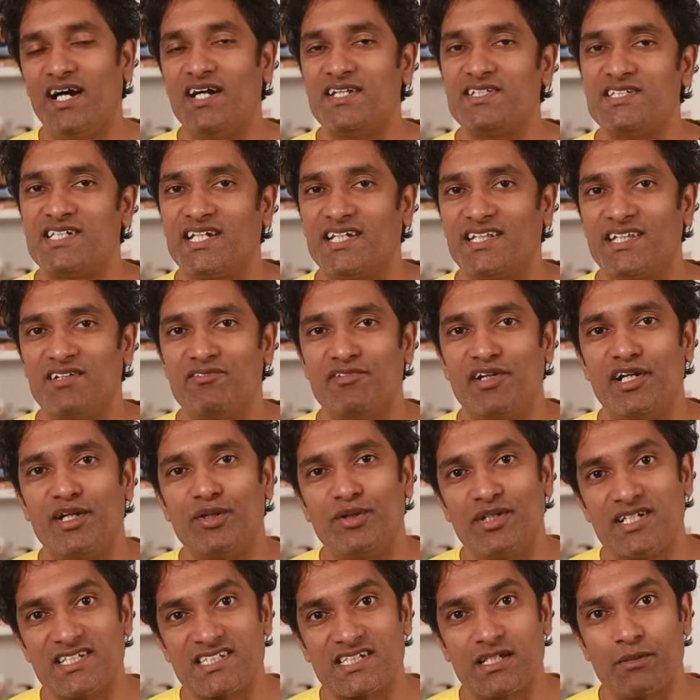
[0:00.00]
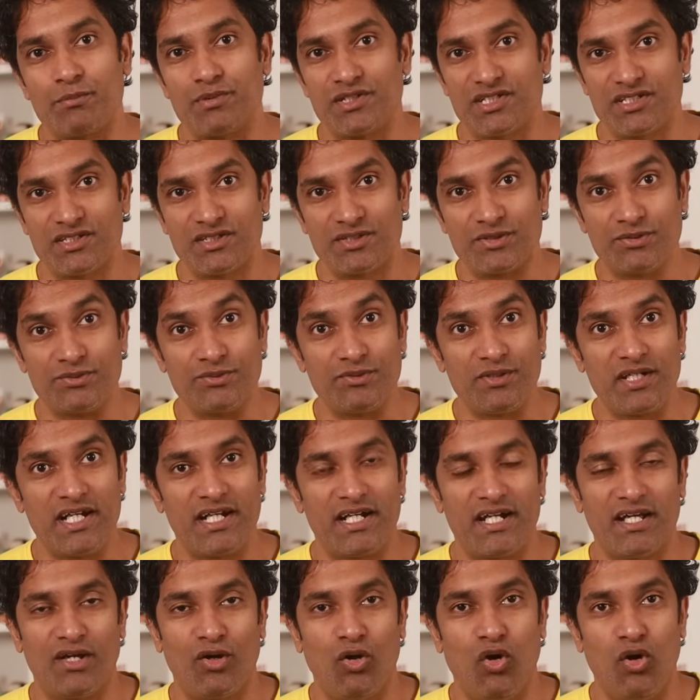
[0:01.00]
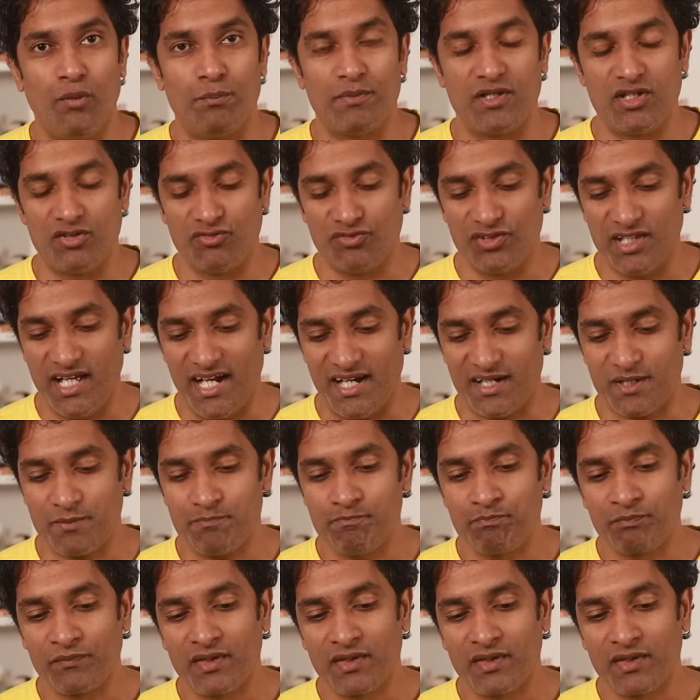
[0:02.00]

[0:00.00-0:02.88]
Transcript: check the video description to get a copy of that.